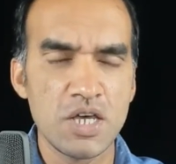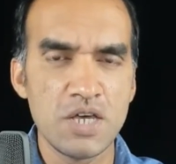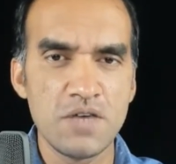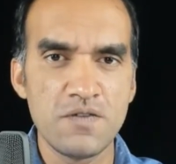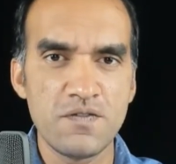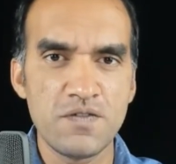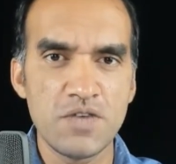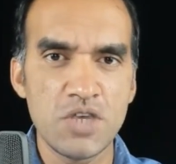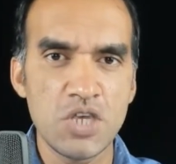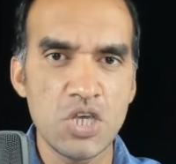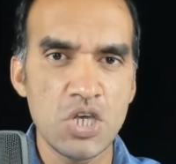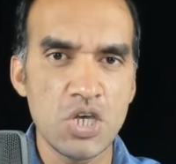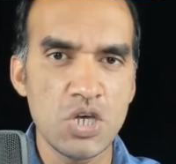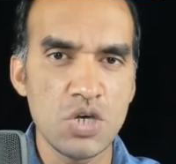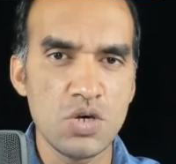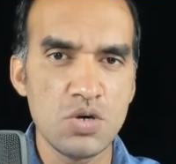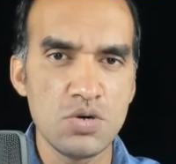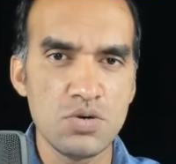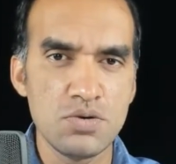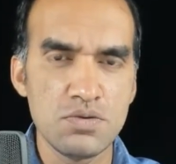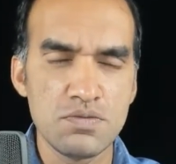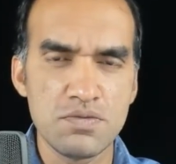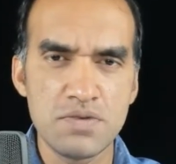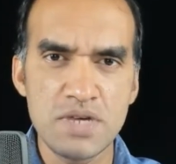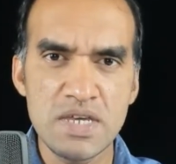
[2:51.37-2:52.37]
If
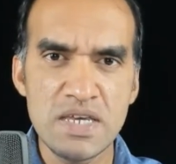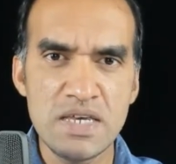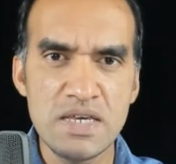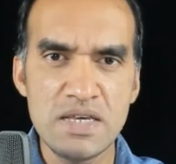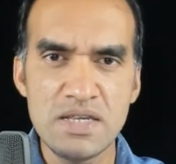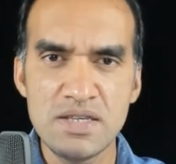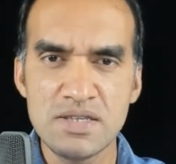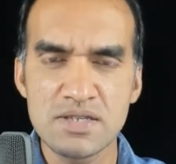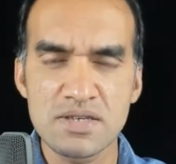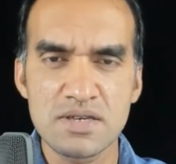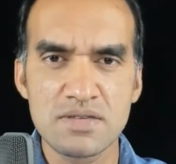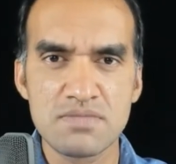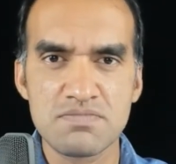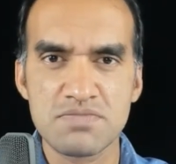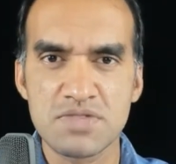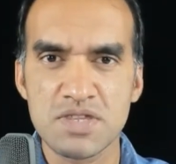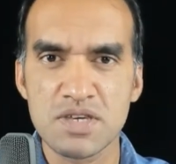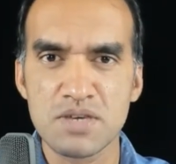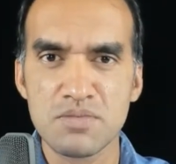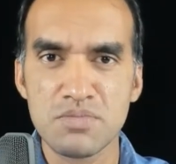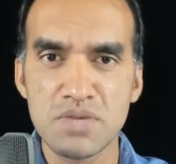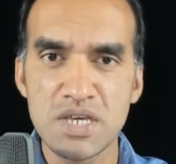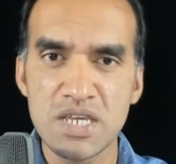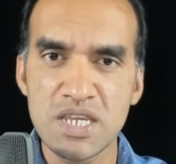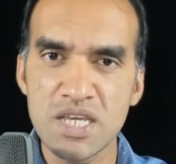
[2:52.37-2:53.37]
you read
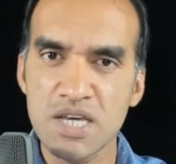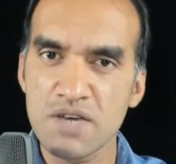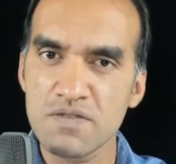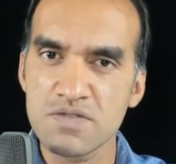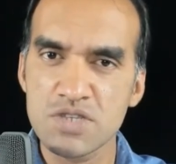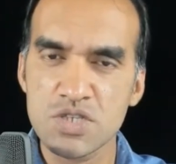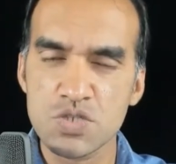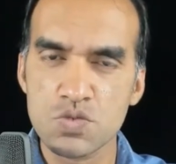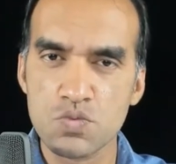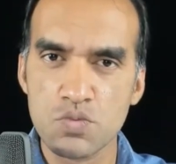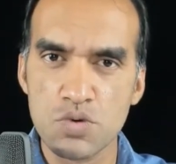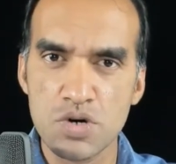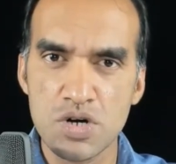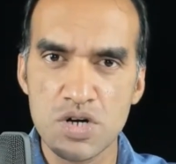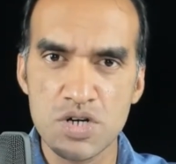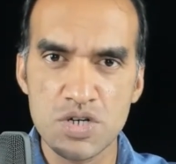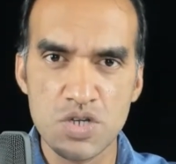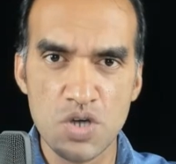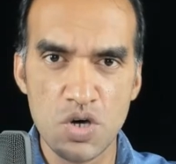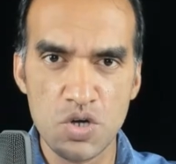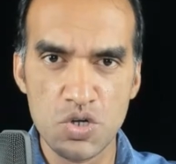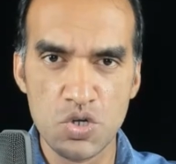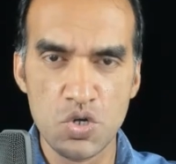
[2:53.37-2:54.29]
the meaning of this word